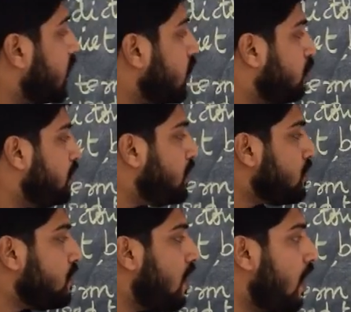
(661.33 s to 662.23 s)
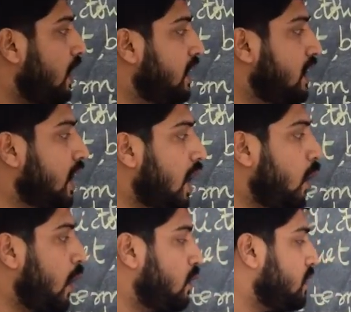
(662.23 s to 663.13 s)
should be snarling
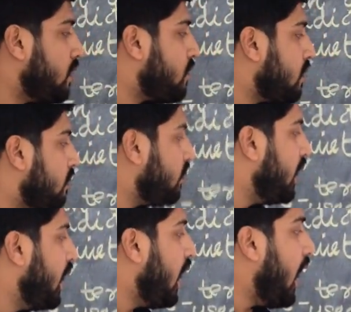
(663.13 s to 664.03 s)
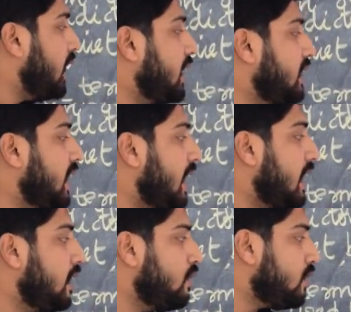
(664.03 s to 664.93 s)
around houses at the
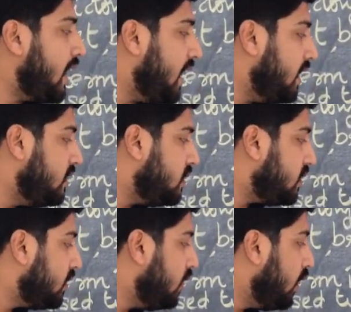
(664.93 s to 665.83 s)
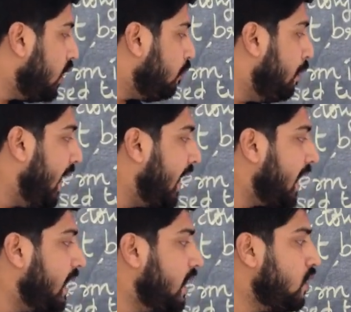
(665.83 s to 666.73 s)
jungle's edge,
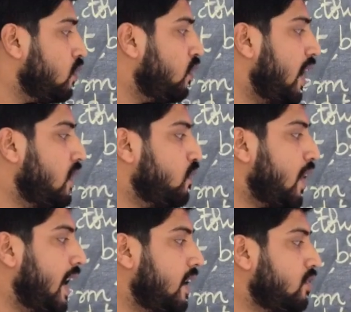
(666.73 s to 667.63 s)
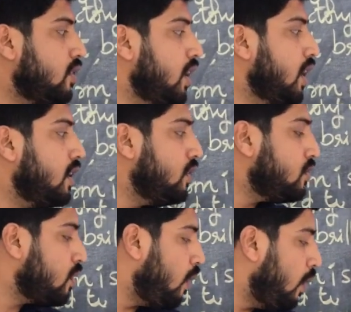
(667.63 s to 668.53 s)
baring his white fangs,
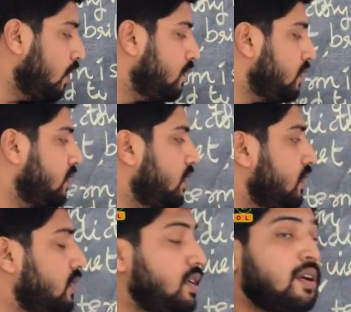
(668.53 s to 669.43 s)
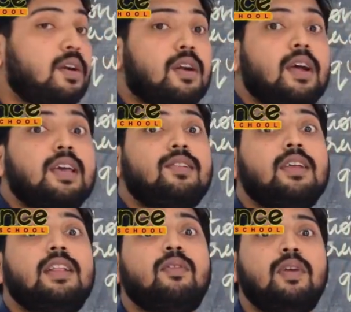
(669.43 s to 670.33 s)
his claws
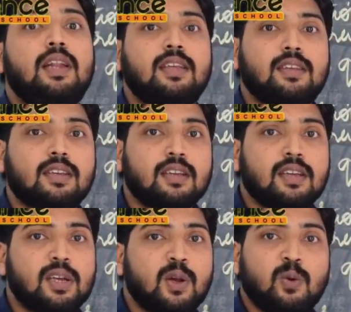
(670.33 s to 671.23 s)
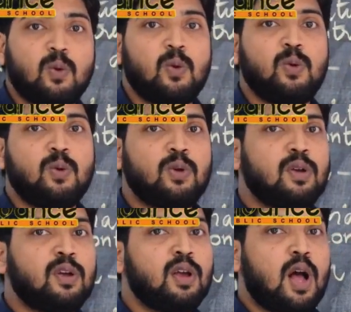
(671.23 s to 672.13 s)
terrorizing the village. Oh,
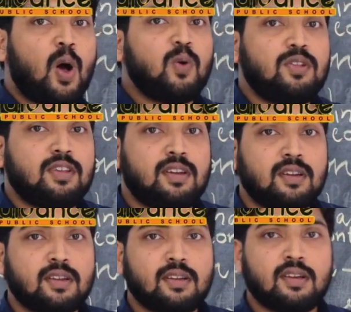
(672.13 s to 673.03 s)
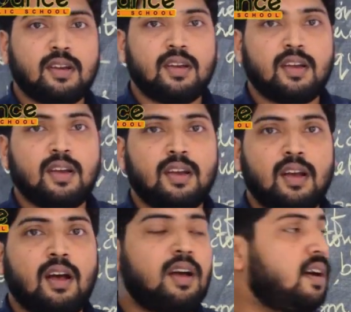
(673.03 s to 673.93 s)
how is it?
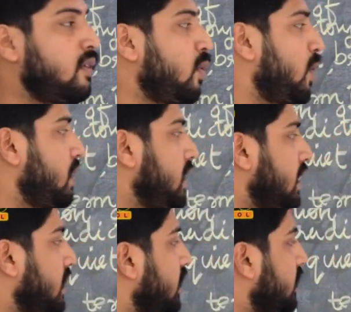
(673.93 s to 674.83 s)
What the